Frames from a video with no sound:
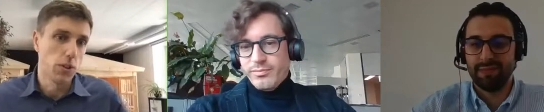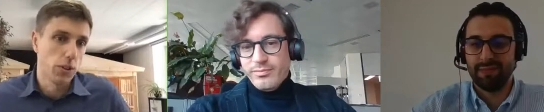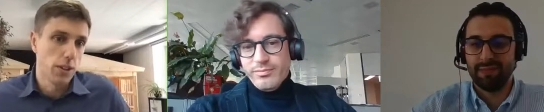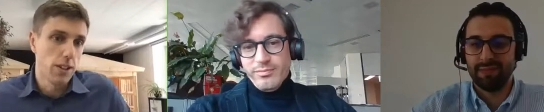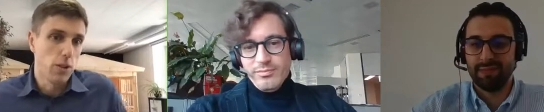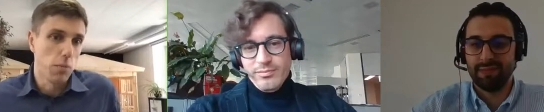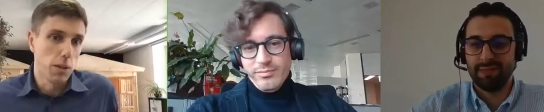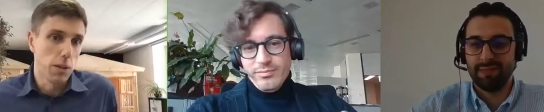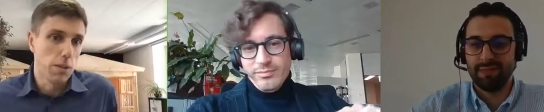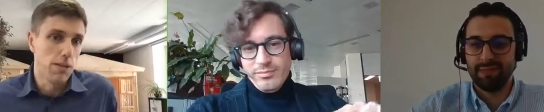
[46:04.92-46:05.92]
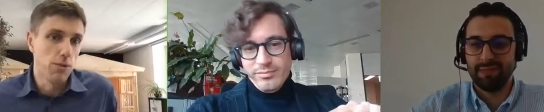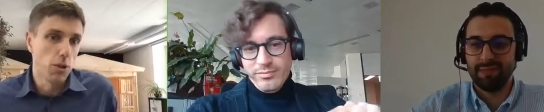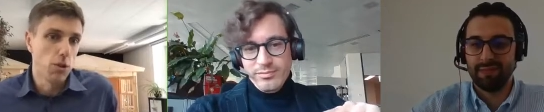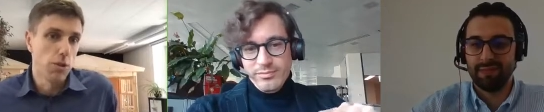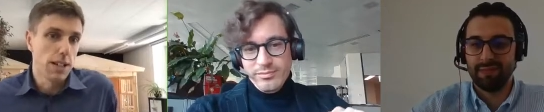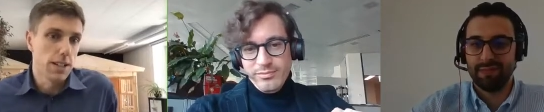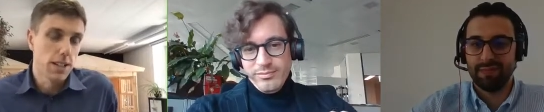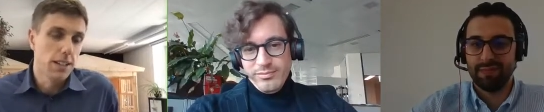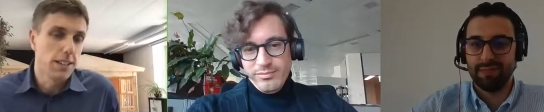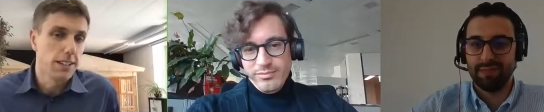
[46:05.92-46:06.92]
Speaker 1: does these topic mean for you guys?
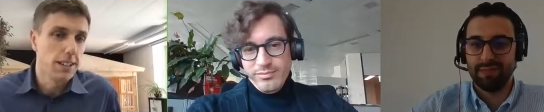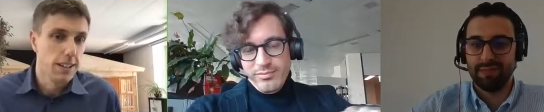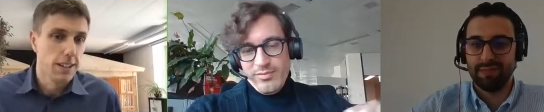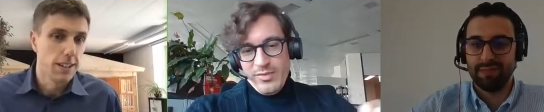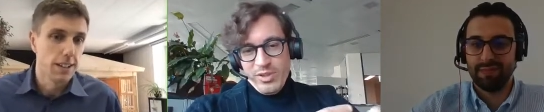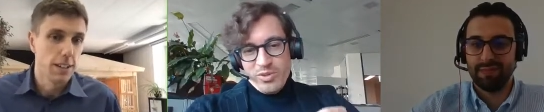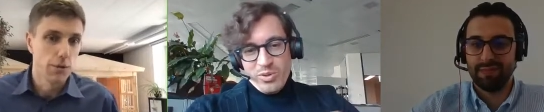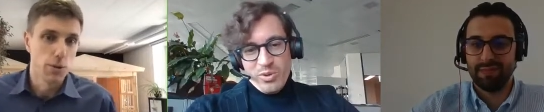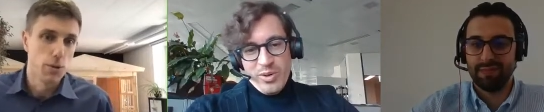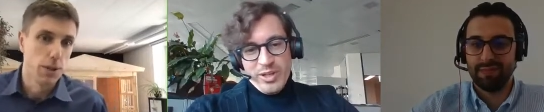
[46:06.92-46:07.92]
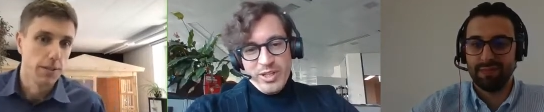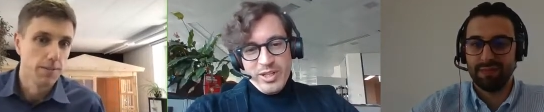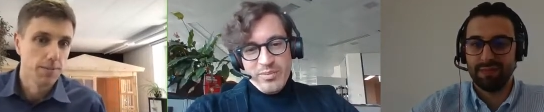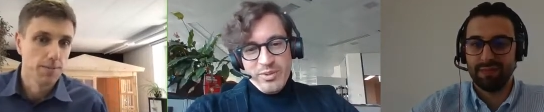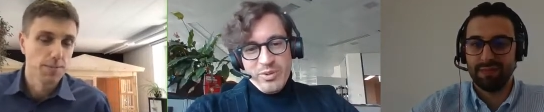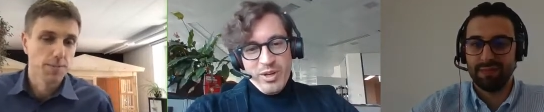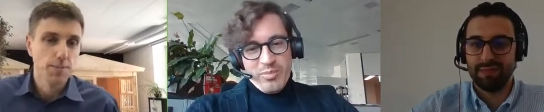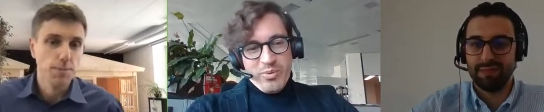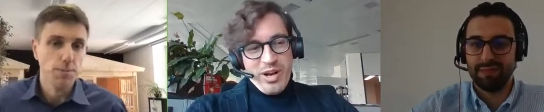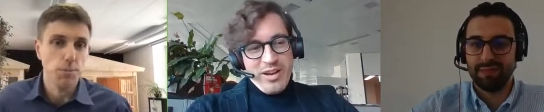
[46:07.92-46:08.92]
Speaker 2: so you are a you are a
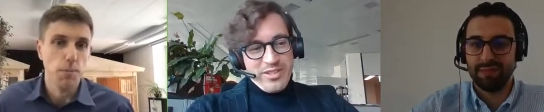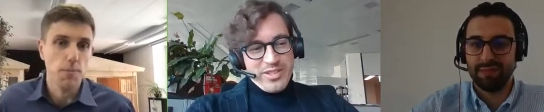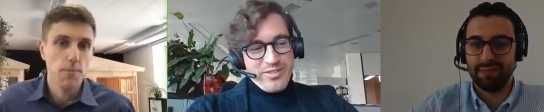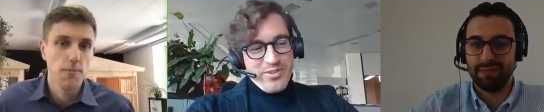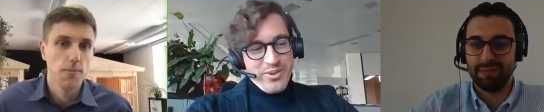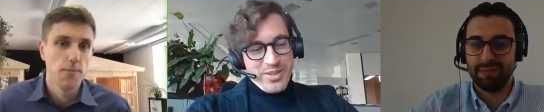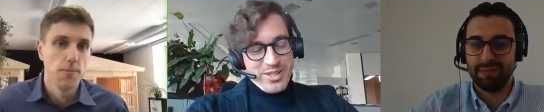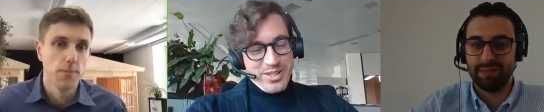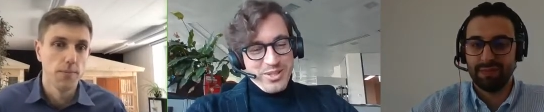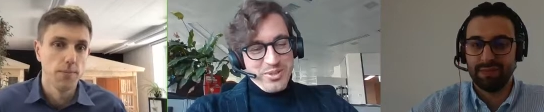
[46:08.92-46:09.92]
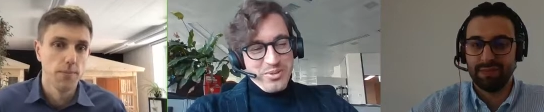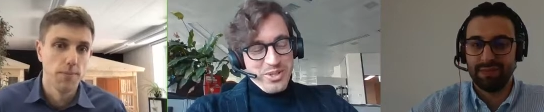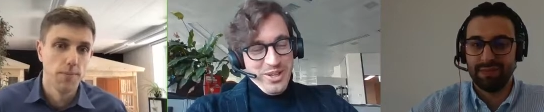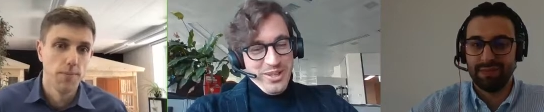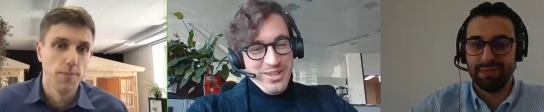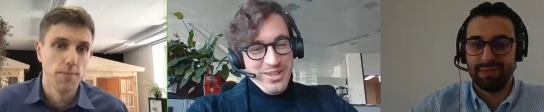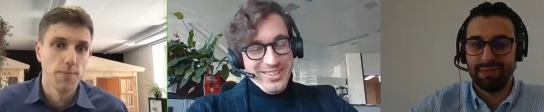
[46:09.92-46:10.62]
privacy first uh, solution